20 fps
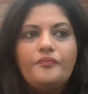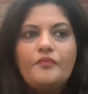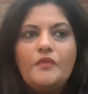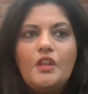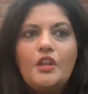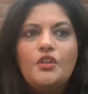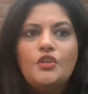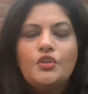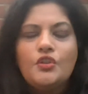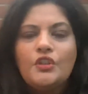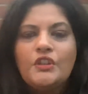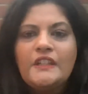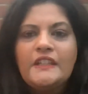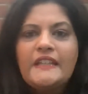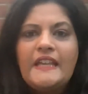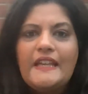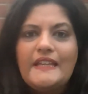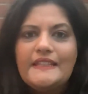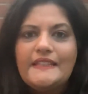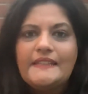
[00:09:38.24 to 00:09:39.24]
you're going to
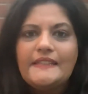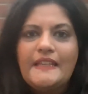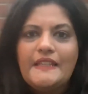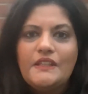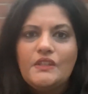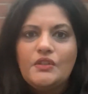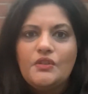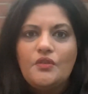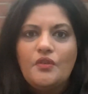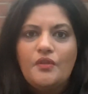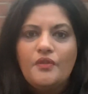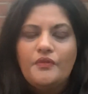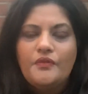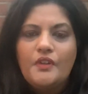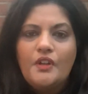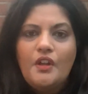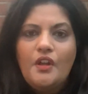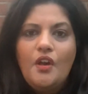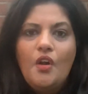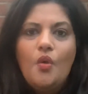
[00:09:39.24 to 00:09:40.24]
get a sense of
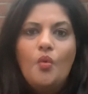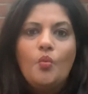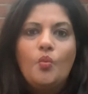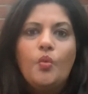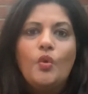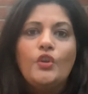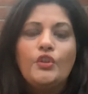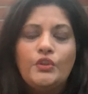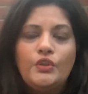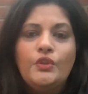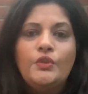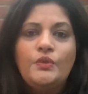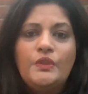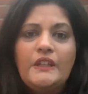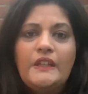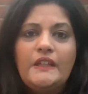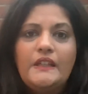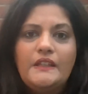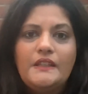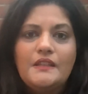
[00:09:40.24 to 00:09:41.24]
what you
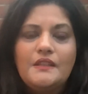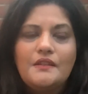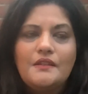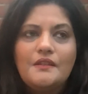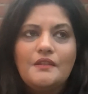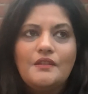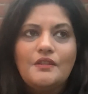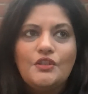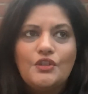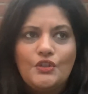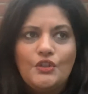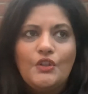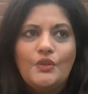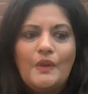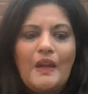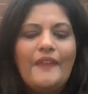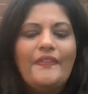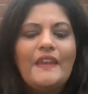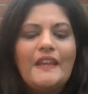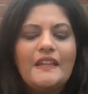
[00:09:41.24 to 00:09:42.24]
need to do.
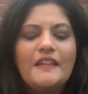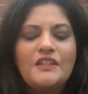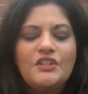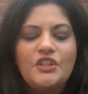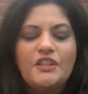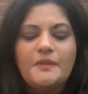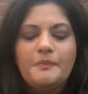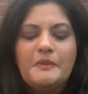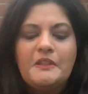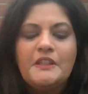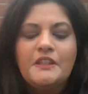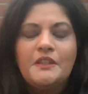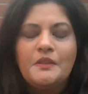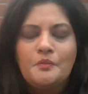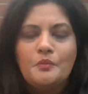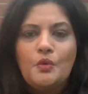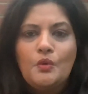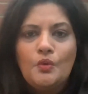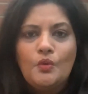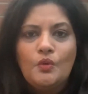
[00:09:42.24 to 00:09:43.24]
And they can just be
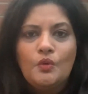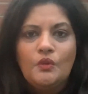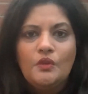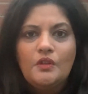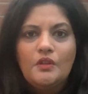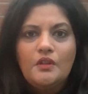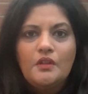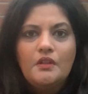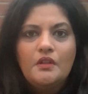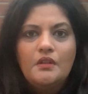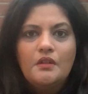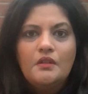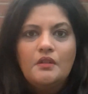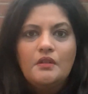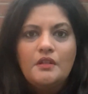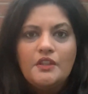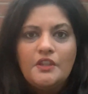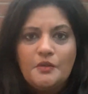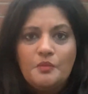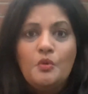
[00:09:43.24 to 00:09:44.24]
small
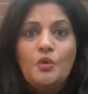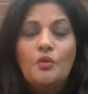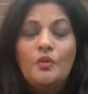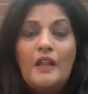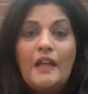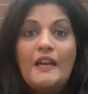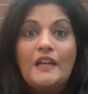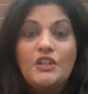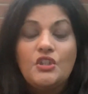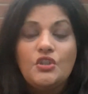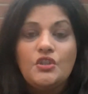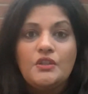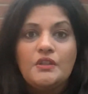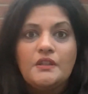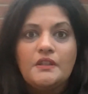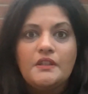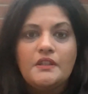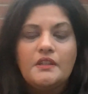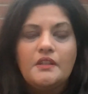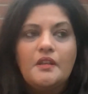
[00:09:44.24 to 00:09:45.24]

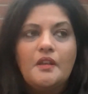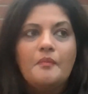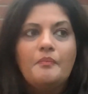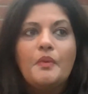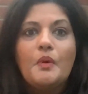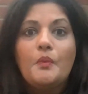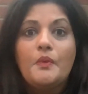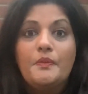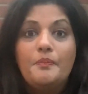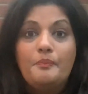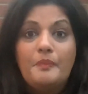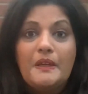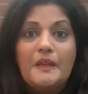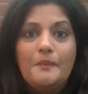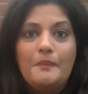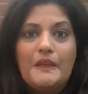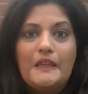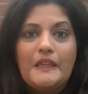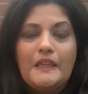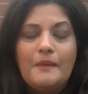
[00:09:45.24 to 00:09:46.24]
actions, but with
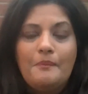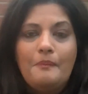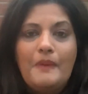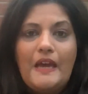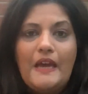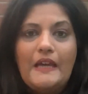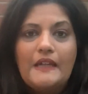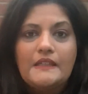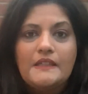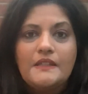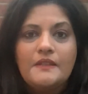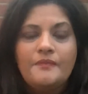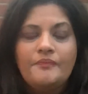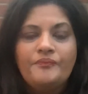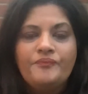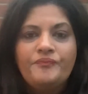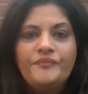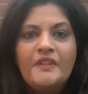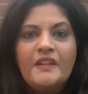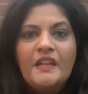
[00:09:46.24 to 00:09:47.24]
big impact.
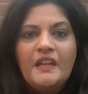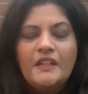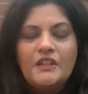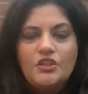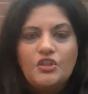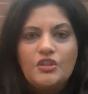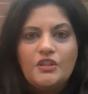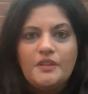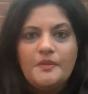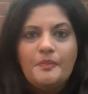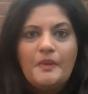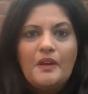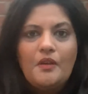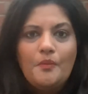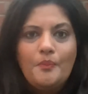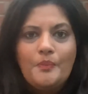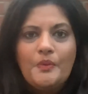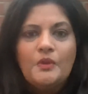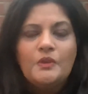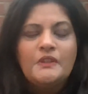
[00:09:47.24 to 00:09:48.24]
And it's just
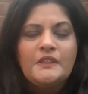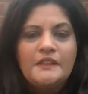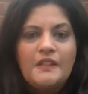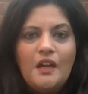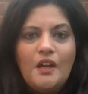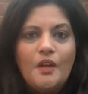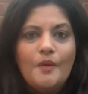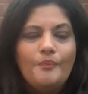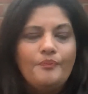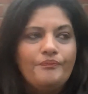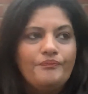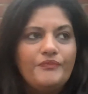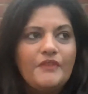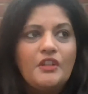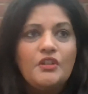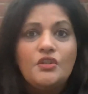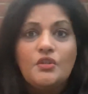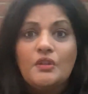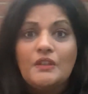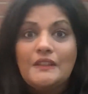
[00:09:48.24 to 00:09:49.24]
about building that up
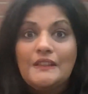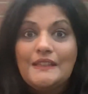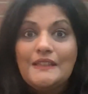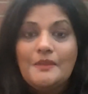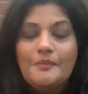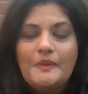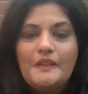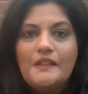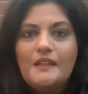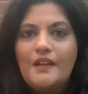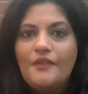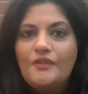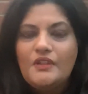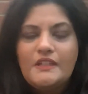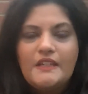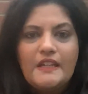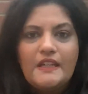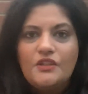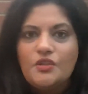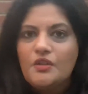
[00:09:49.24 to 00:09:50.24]
and doing a little bit every
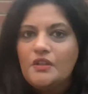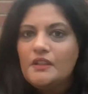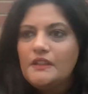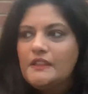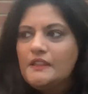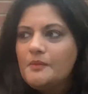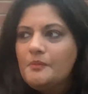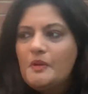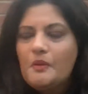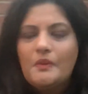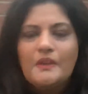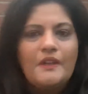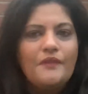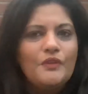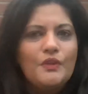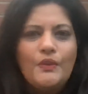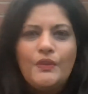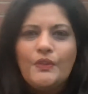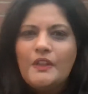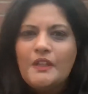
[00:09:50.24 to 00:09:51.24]
day, doing a little bit whenever
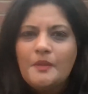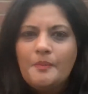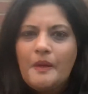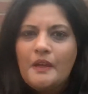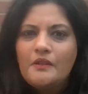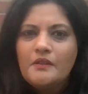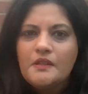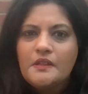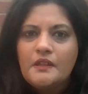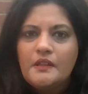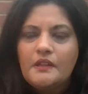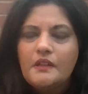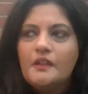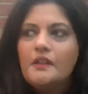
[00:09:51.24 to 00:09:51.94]
you think about it.